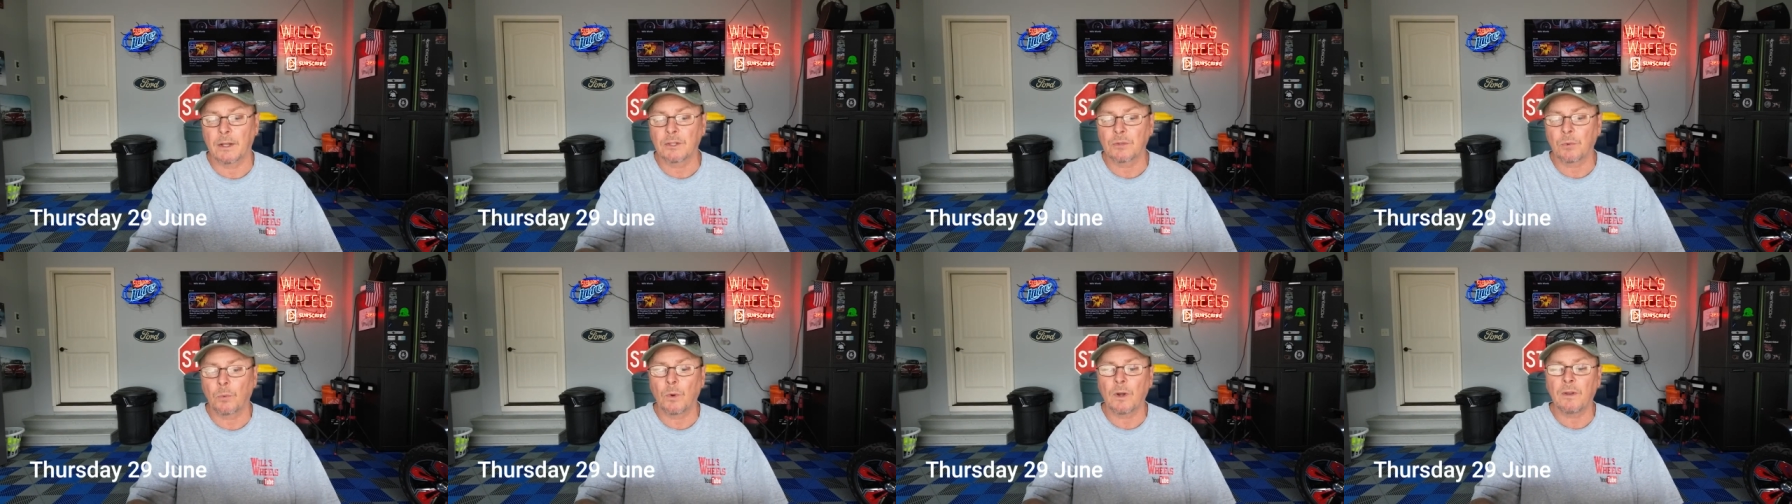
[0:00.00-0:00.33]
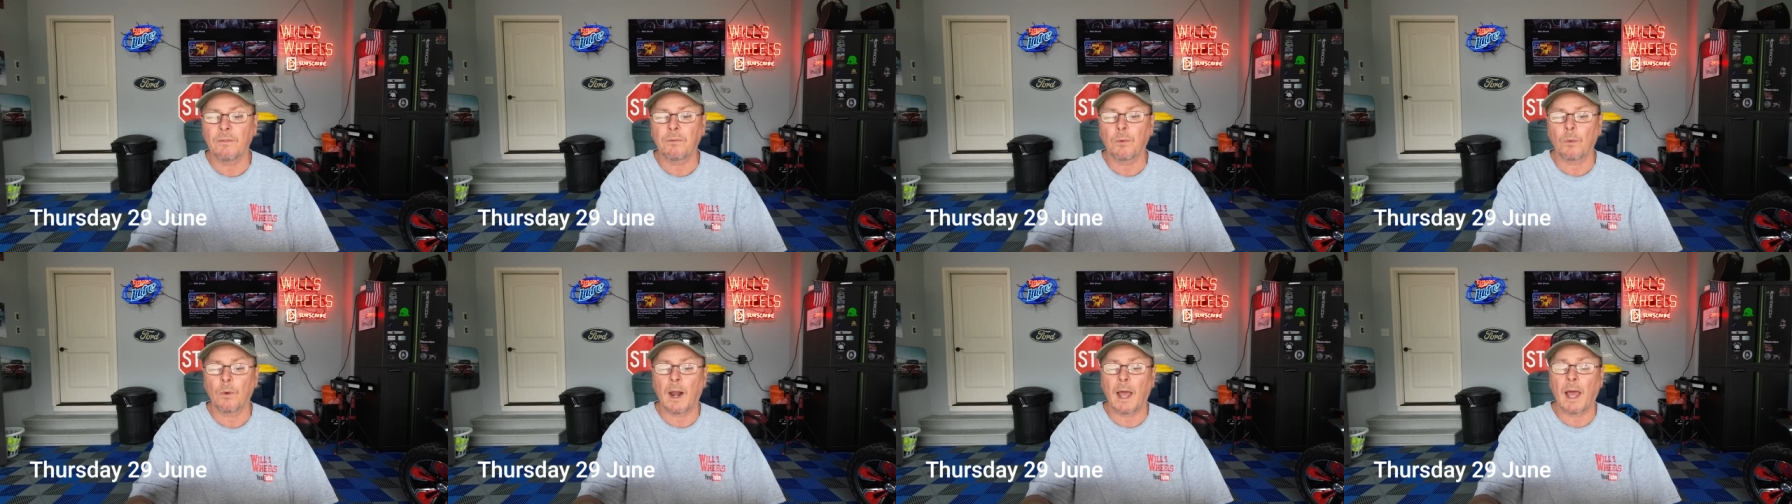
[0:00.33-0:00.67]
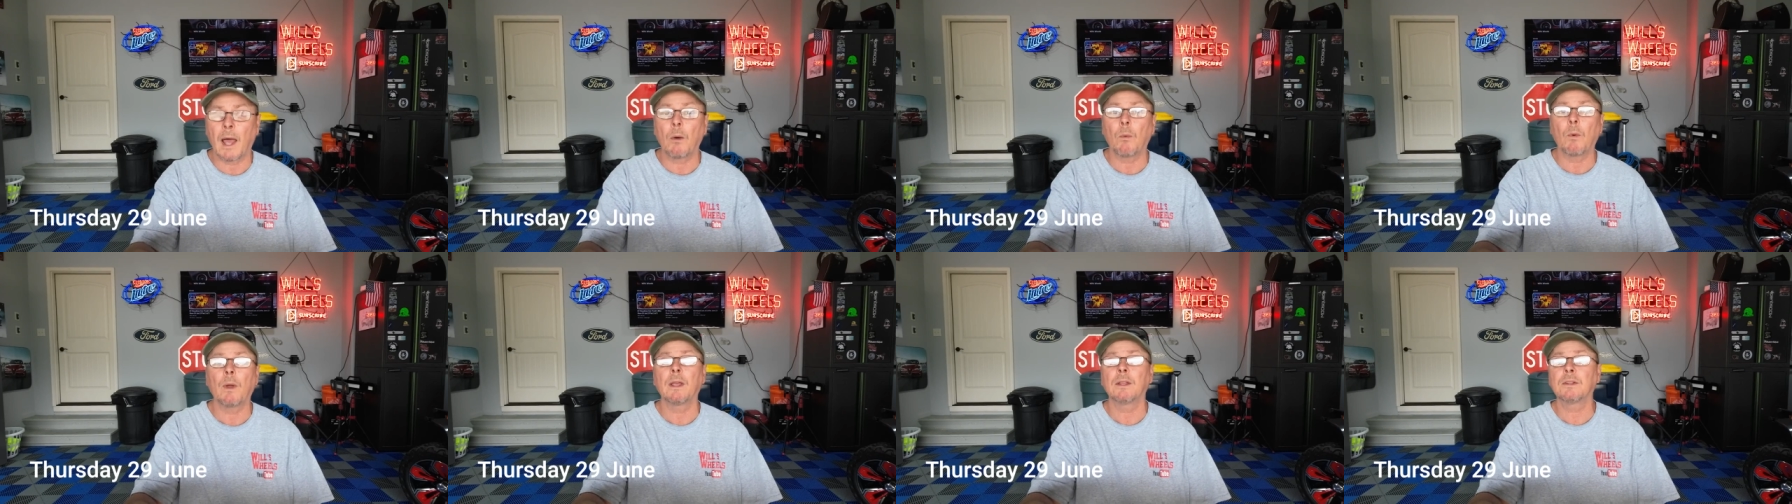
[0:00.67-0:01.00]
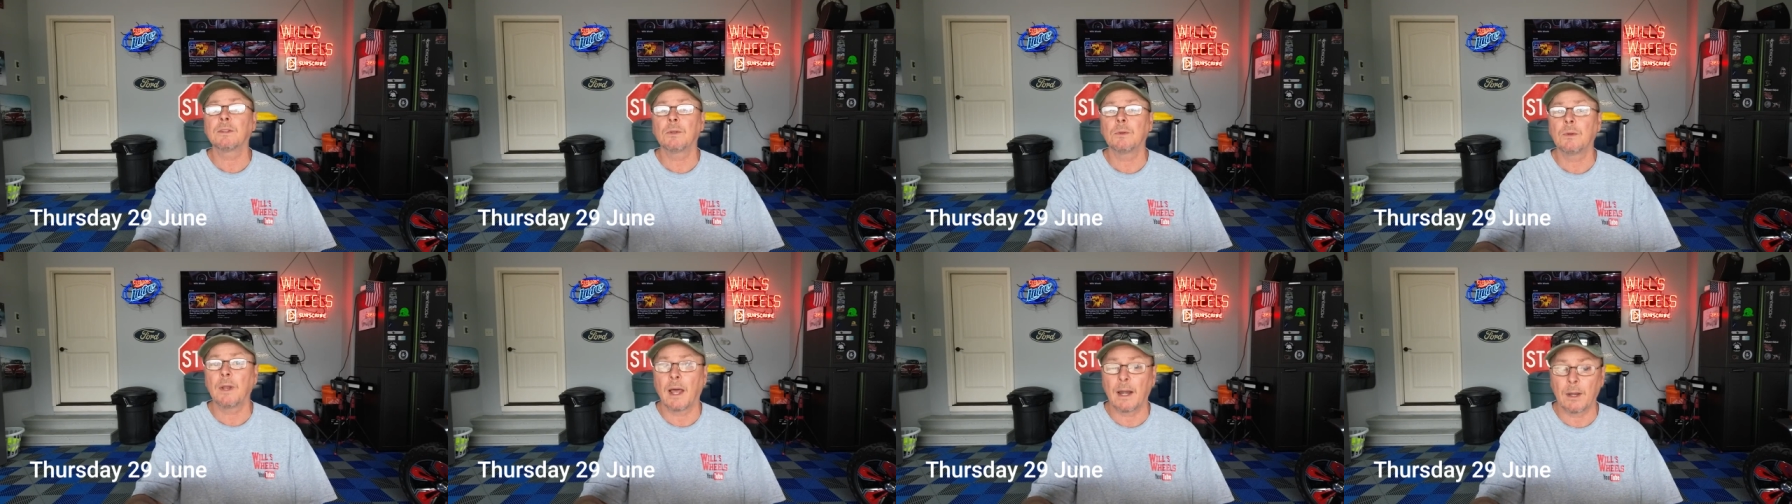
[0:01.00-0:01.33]
at 24 Highway and
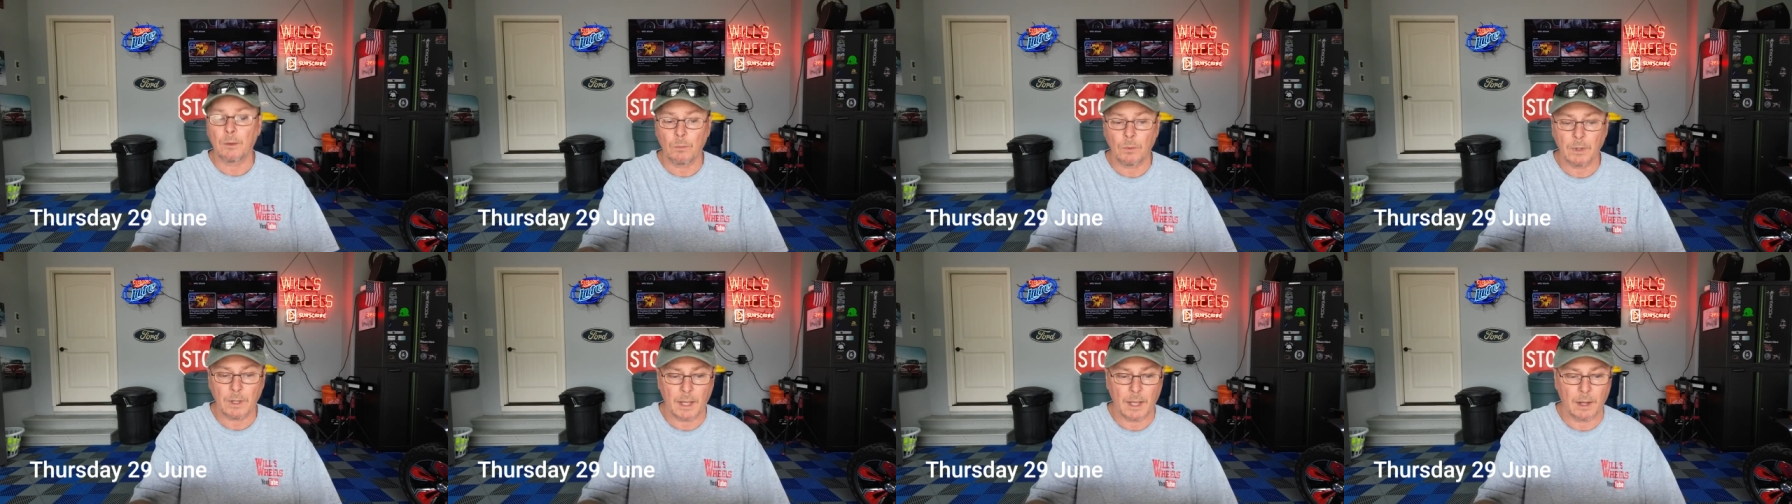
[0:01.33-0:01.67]
291